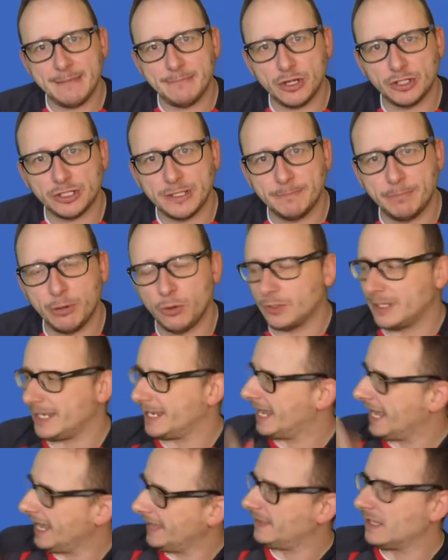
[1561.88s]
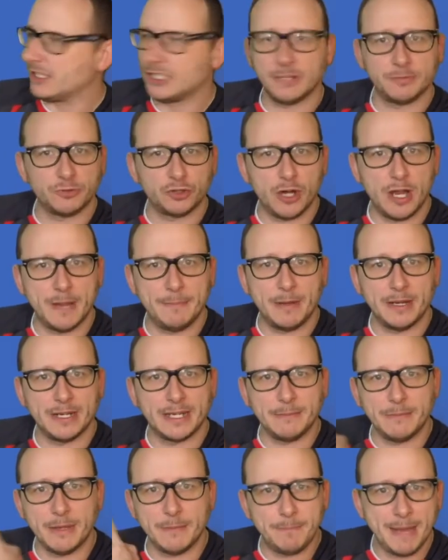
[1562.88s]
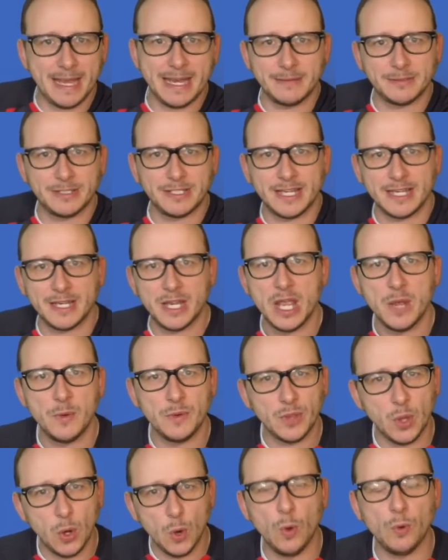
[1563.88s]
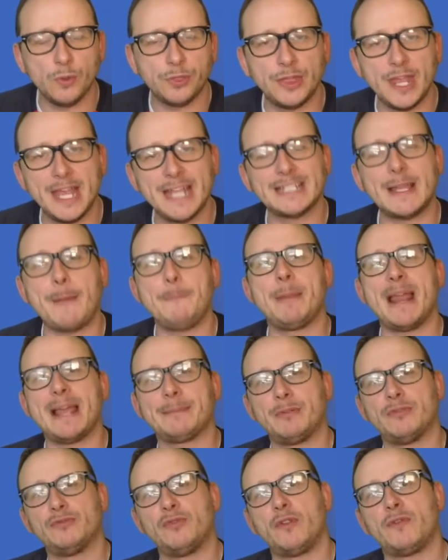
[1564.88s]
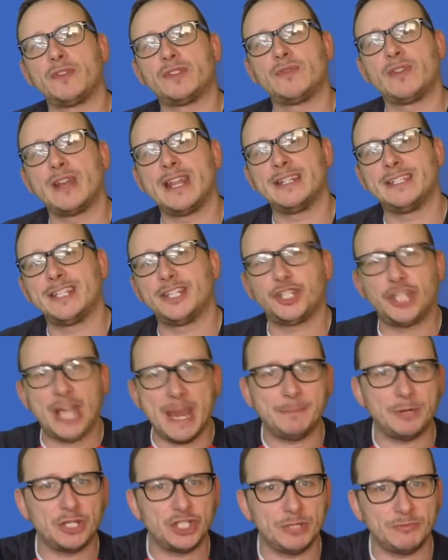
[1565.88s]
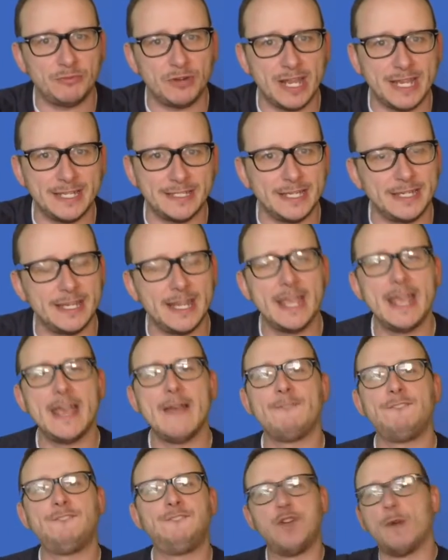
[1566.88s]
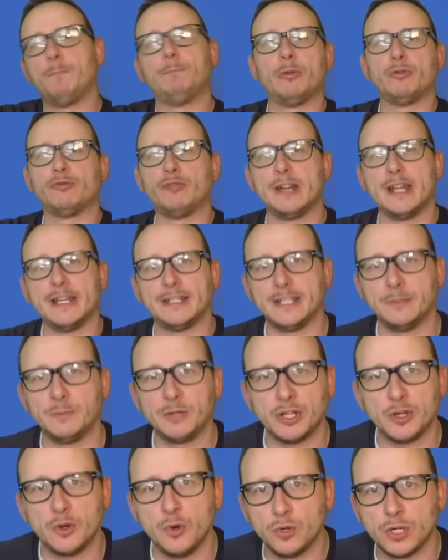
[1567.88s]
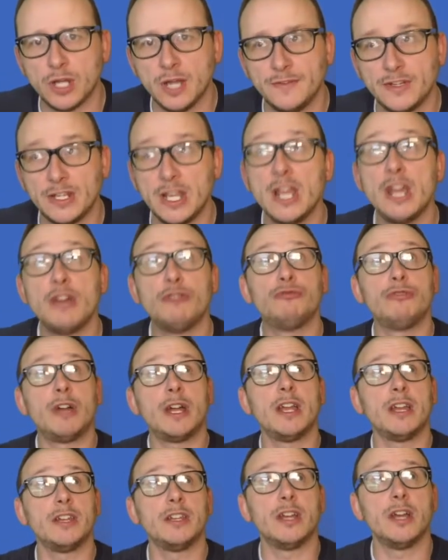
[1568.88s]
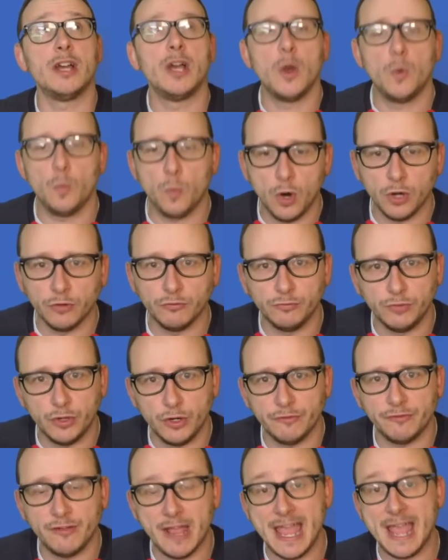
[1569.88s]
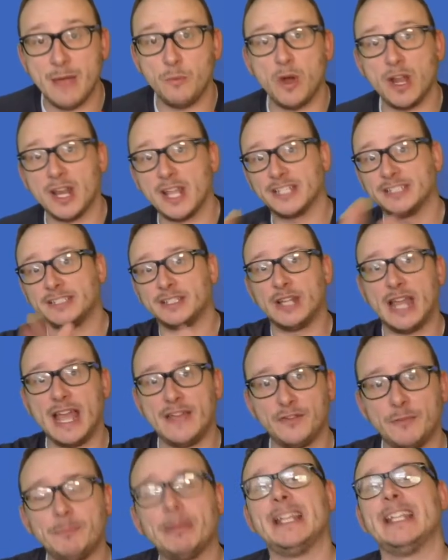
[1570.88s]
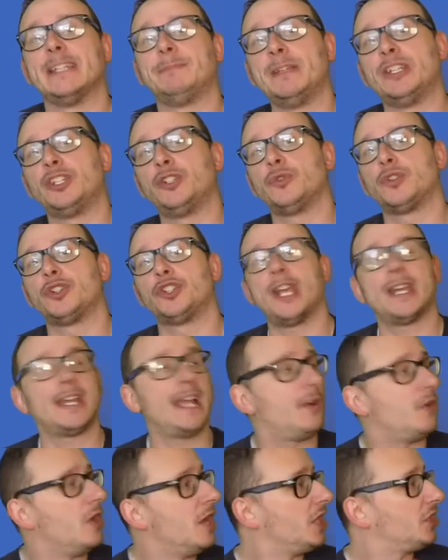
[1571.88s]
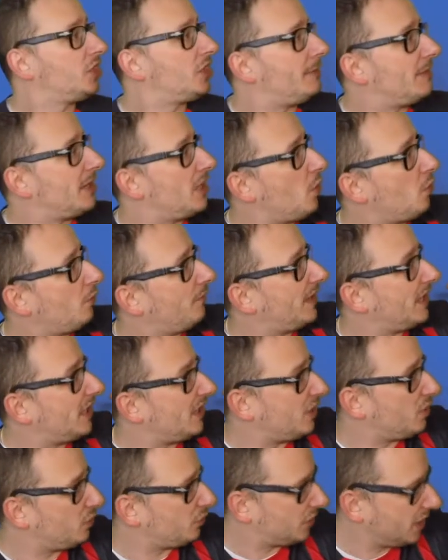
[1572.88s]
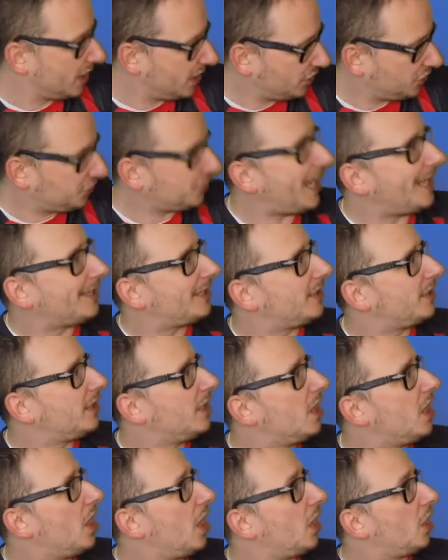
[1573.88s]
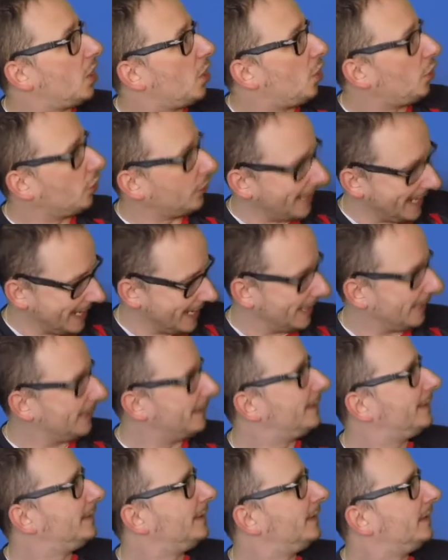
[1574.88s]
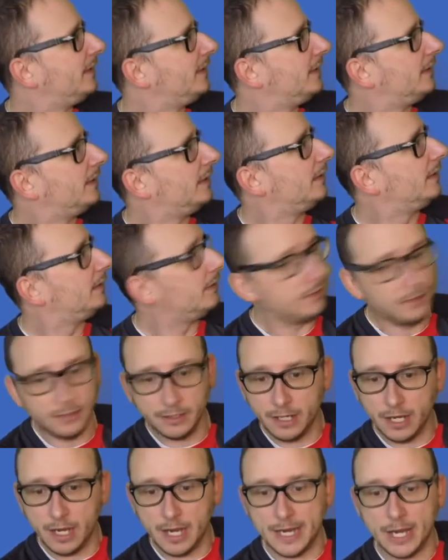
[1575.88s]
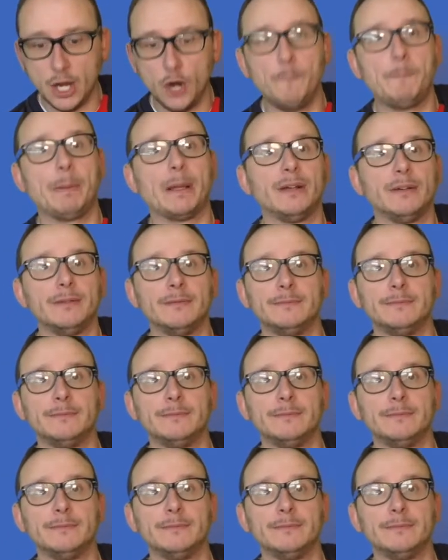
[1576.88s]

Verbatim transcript: and most importantly, hit the subscribe button to keep you bang up to date with all things Blackburn Rovers related, Championship related, football related. We've got it all covered right under one roof. And while I still have you, please be sure to check out some of the old videos scattered along here. I hope.